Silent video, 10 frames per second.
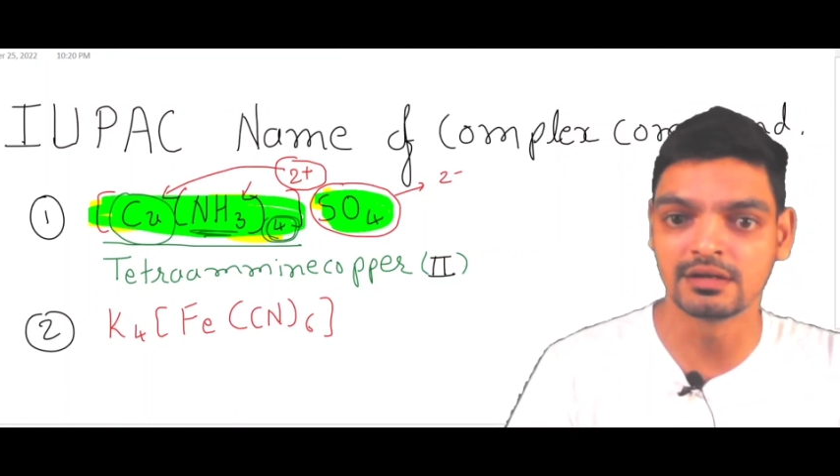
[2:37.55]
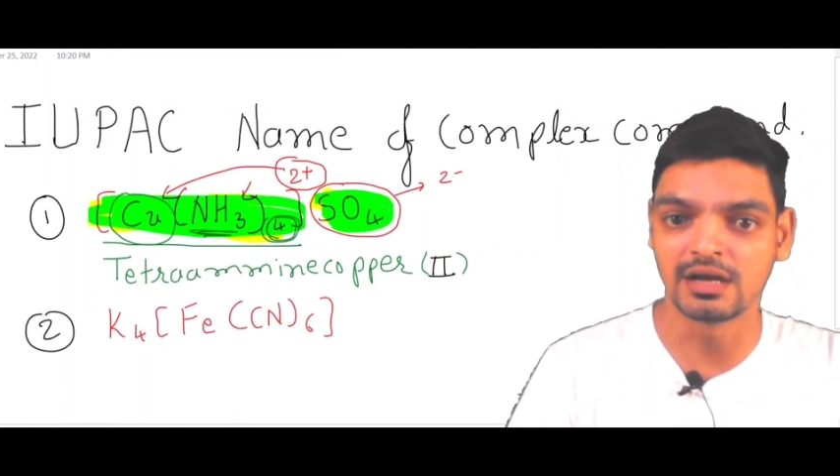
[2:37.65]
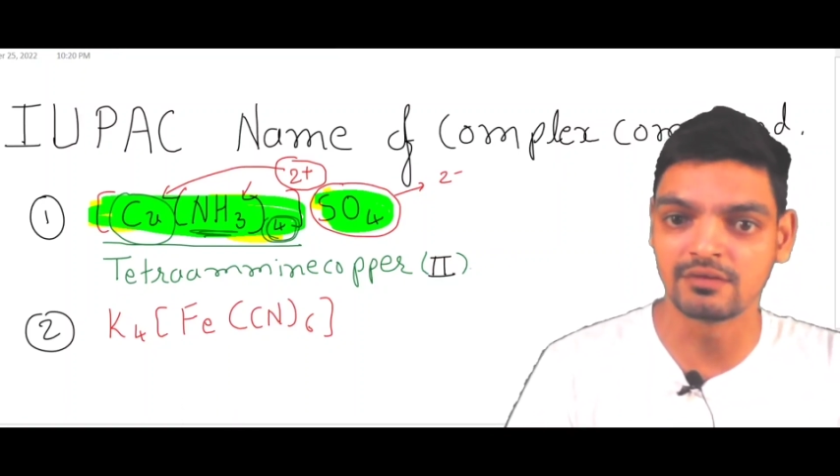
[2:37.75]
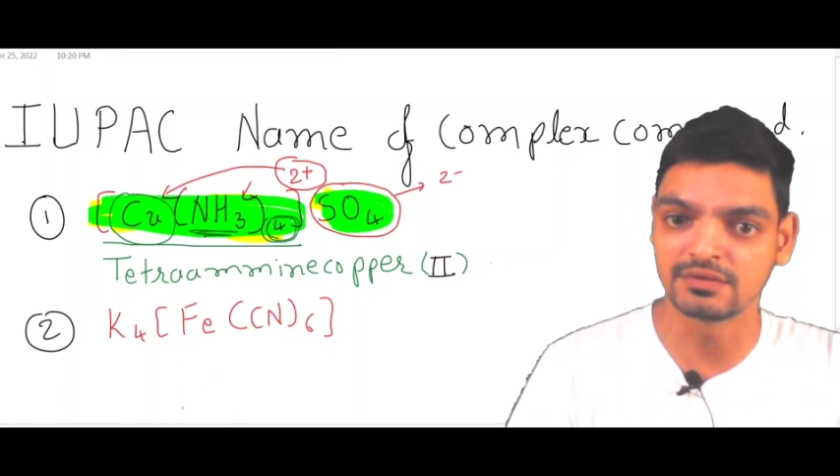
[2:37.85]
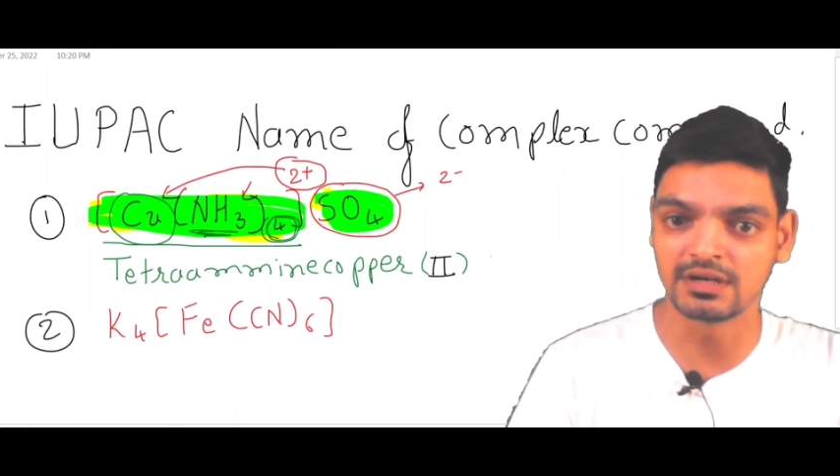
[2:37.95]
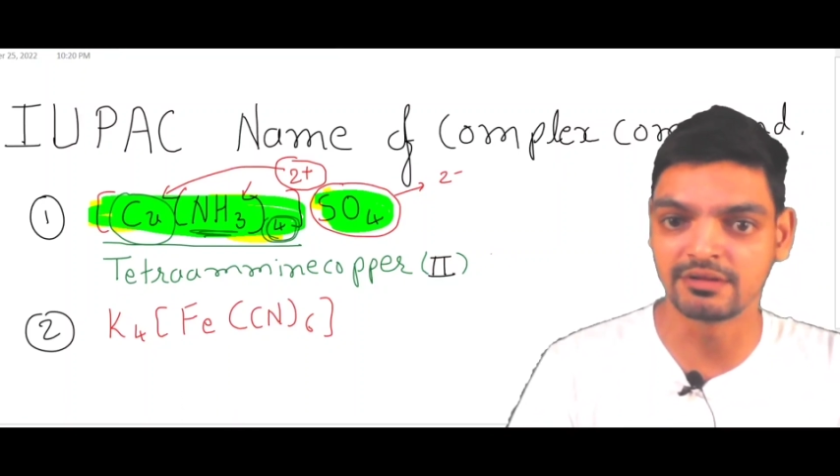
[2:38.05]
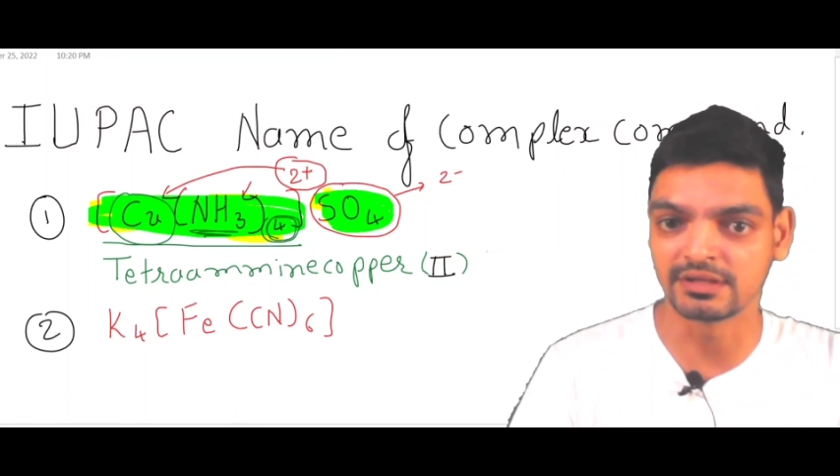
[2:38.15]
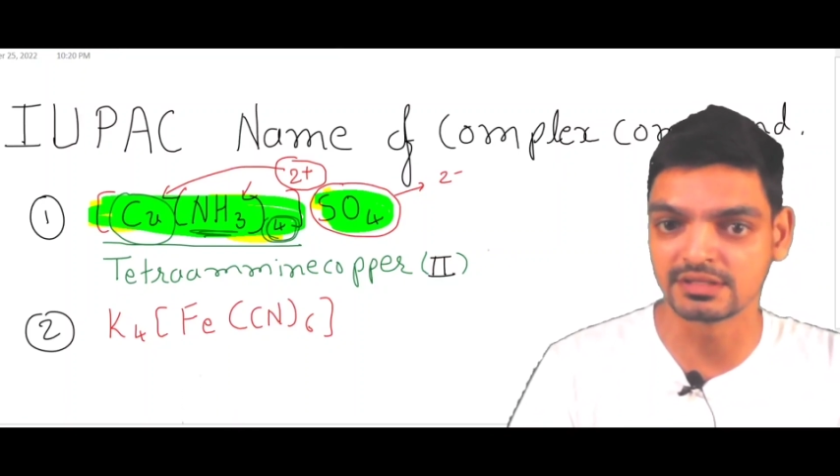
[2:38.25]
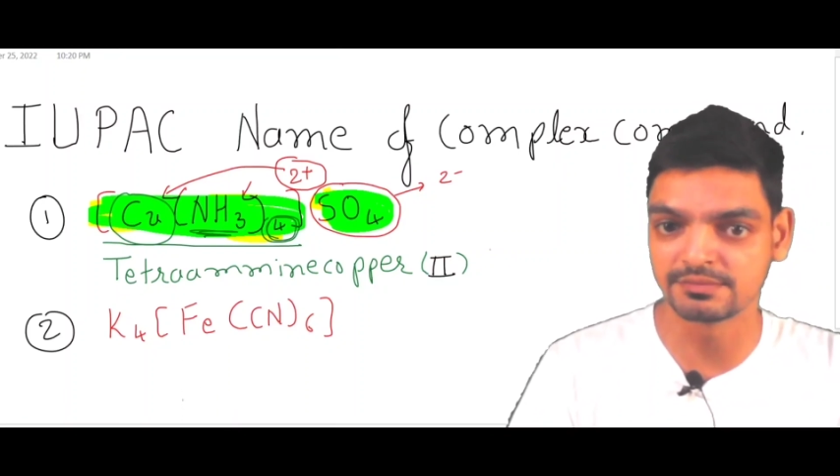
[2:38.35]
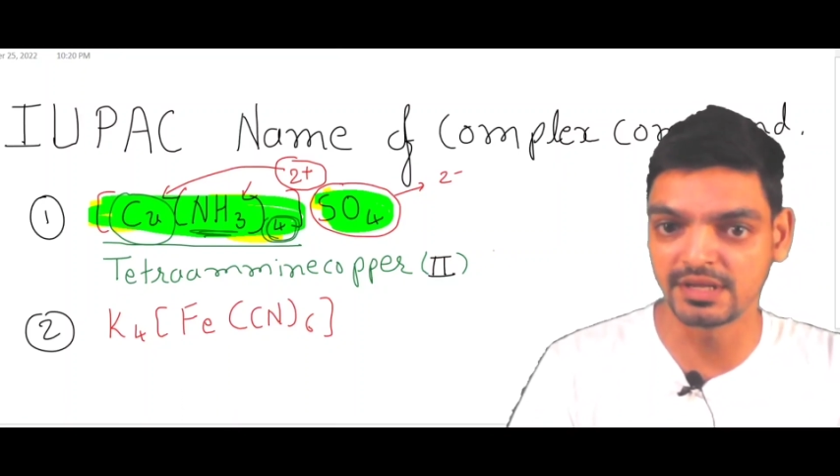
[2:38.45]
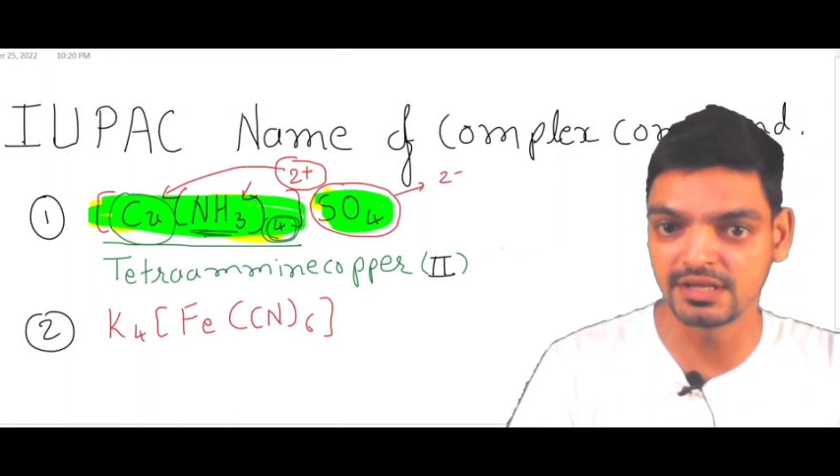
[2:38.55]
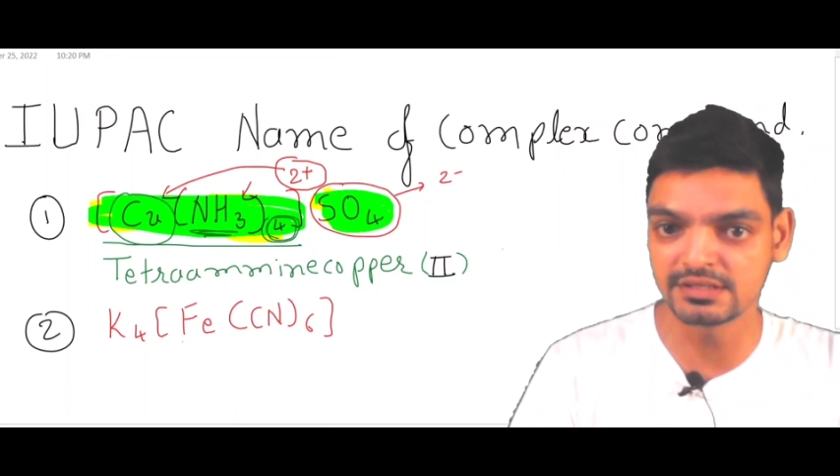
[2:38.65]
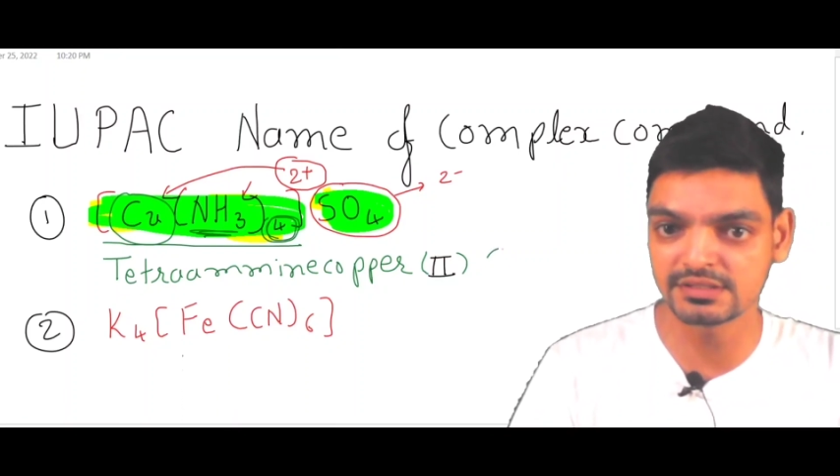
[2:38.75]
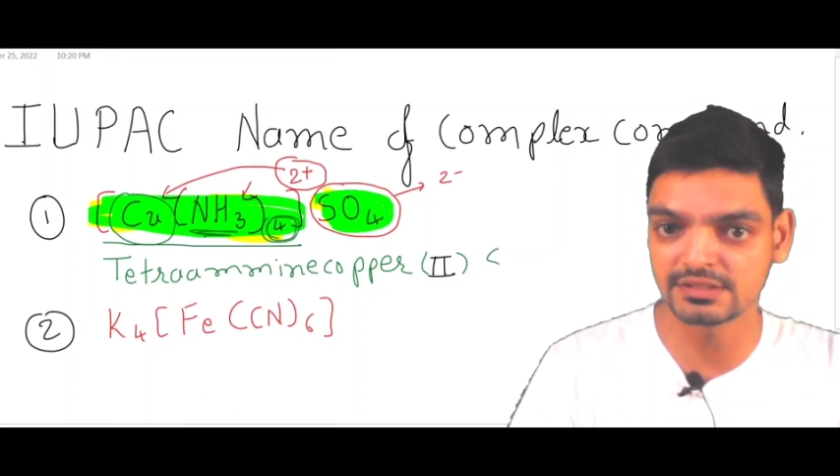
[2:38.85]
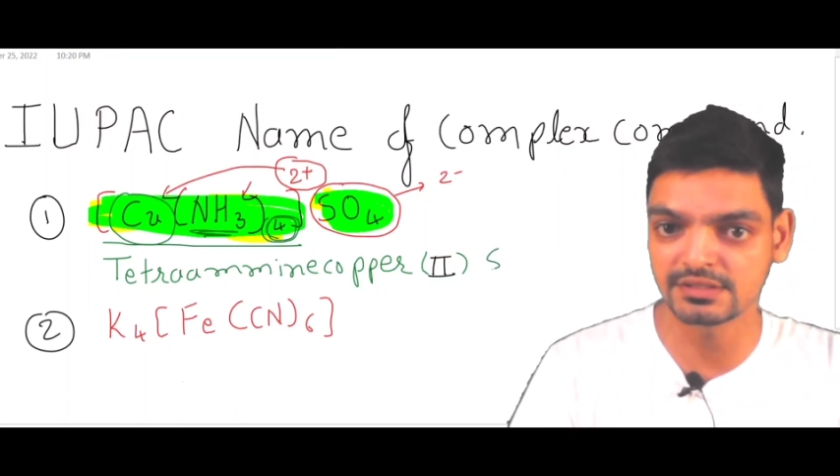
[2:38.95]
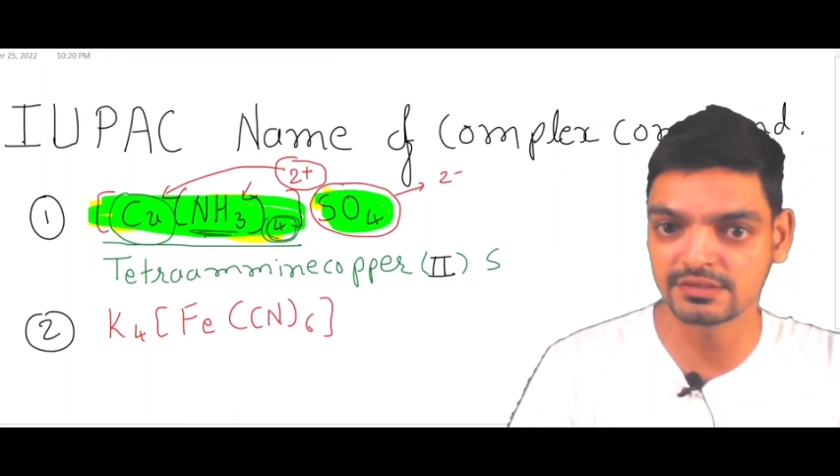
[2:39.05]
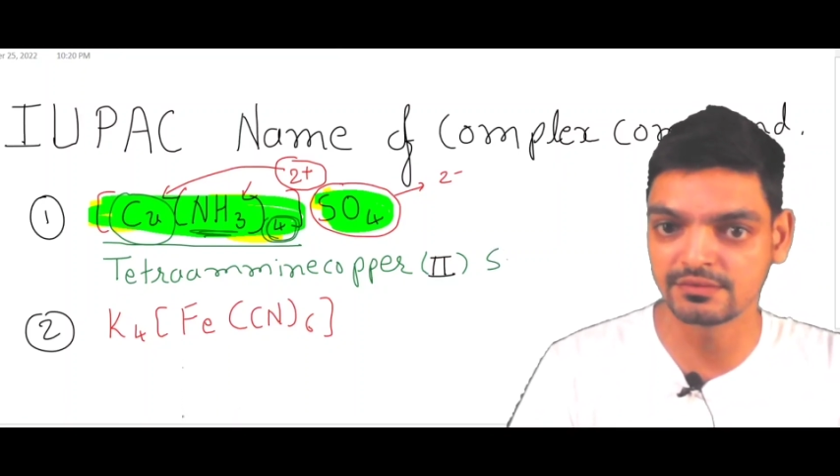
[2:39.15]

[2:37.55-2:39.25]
after leaving a space,